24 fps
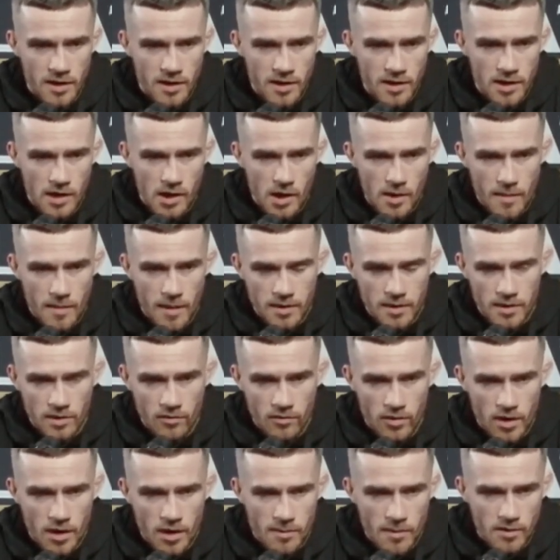you know make the
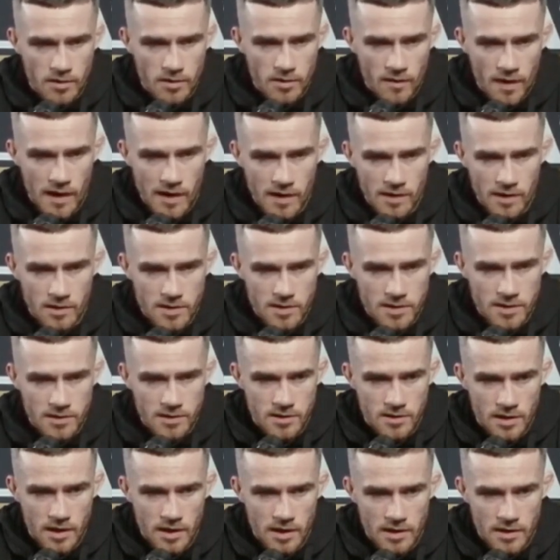right amount of angles
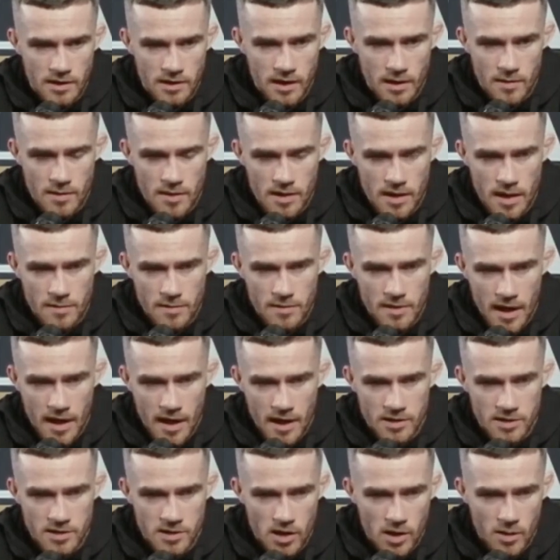and and let let me
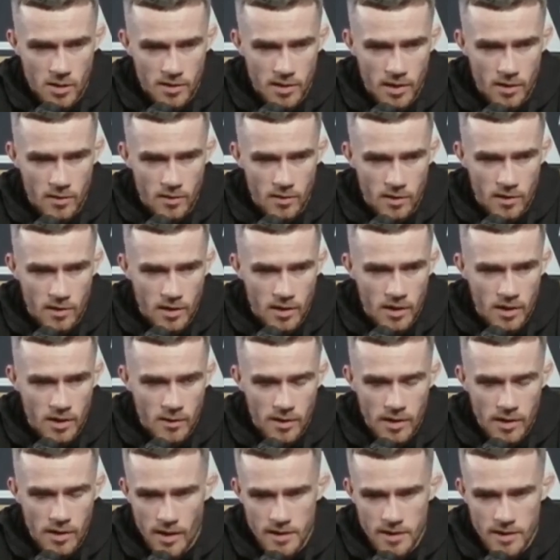hands go without
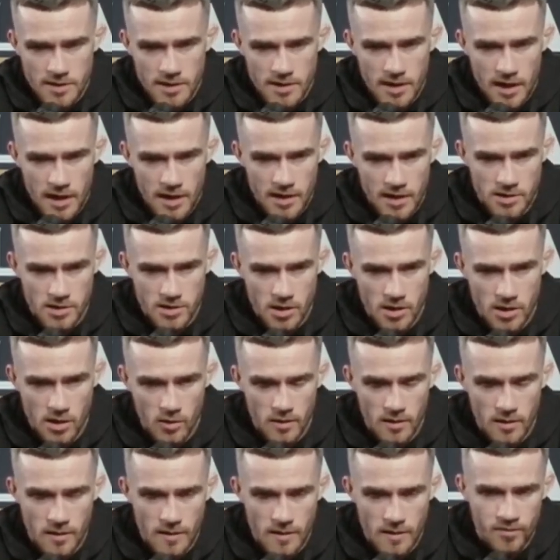without hesitation.
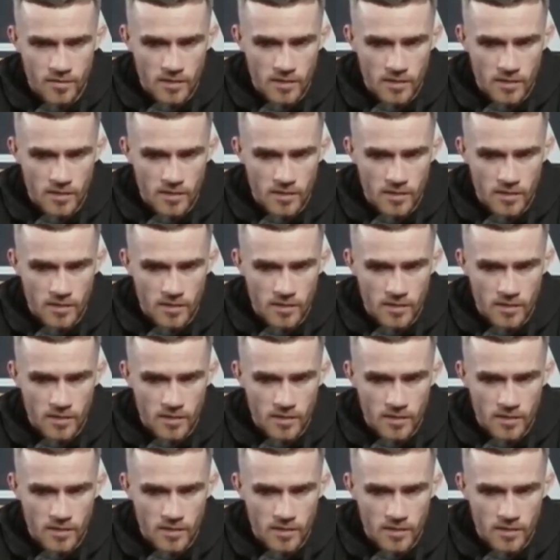So.